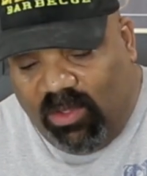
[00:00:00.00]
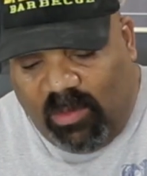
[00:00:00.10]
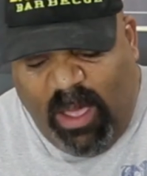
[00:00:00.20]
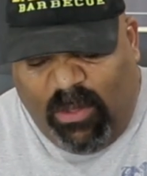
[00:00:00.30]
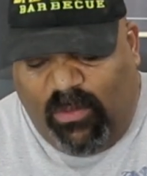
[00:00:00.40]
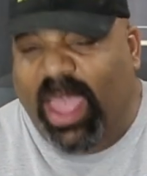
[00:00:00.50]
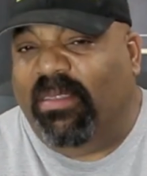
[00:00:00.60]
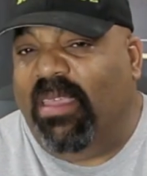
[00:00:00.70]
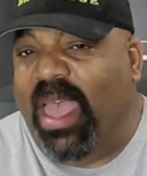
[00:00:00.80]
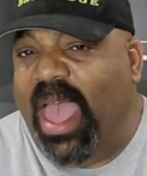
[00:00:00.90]
Smells
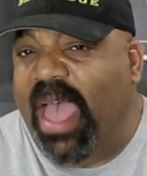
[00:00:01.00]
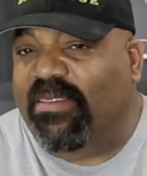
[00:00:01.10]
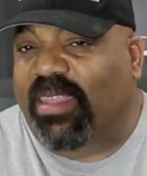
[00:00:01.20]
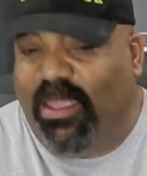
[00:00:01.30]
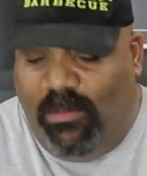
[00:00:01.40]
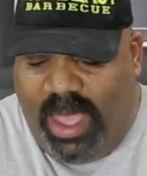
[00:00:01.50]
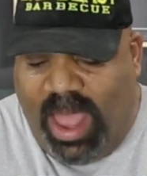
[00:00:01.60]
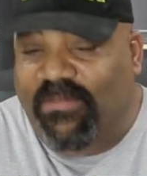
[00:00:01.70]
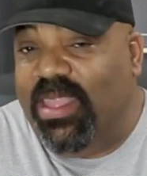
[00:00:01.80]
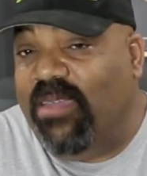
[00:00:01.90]
fantastic, man.
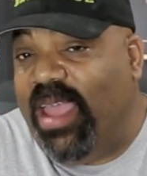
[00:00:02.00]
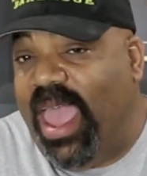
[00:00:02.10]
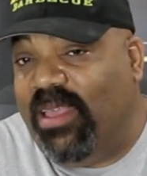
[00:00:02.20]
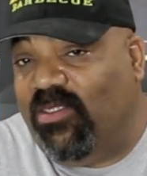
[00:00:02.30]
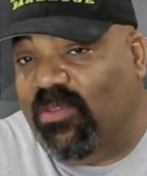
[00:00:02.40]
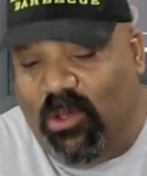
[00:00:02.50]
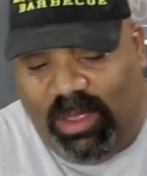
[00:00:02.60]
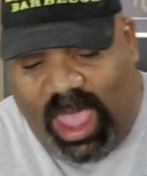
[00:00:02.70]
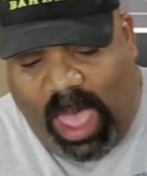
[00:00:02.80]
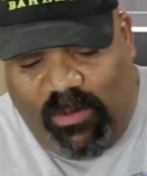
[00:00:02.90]
I've never had a
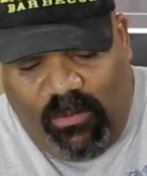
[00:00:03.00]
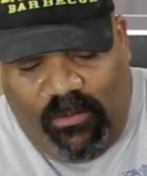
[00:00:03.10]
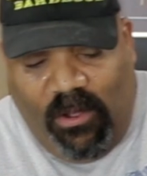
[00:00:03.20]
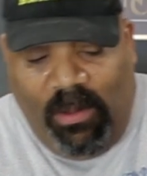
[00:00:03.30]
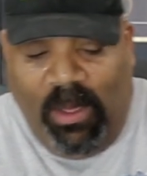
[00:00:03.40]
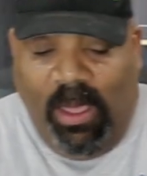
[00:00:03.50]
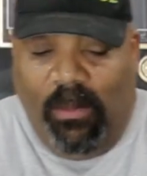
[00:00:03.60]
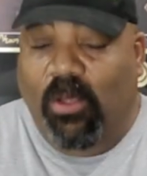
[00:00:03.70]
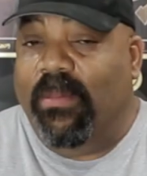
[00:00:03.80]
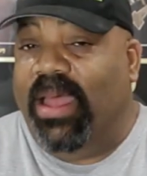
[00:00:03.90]
smoked cabbage before.
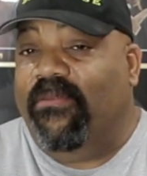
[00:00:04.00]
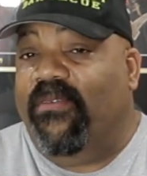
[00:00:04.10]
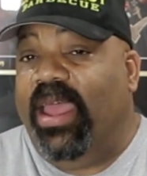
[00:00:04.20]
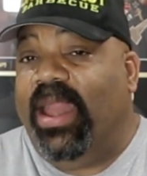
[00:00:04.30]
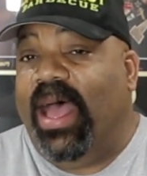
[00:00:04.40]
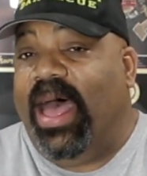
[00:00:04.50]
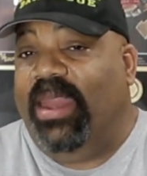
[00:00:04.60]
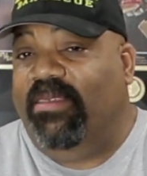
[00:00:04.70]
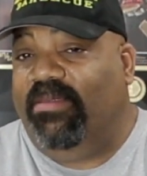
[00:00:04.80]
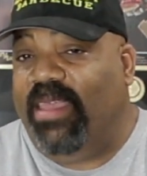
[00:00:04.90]
We're about to find out how
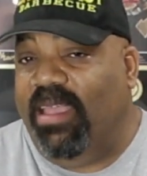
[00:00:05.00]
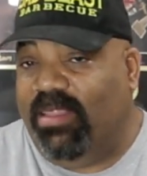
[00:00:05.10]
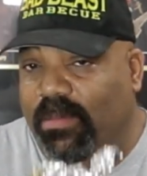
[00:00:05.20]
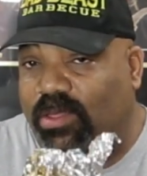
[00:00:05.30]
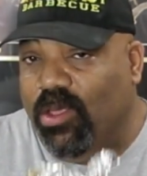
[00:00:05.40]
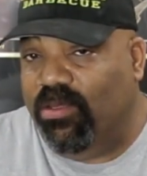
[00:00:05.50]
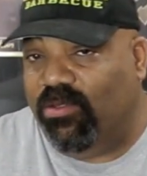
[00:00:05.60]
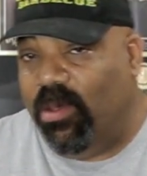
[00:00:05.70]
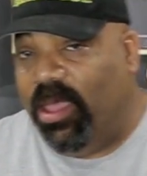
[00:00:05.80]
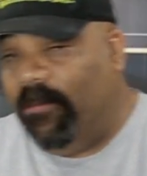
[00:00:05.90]
this tastes. Let me throw this away.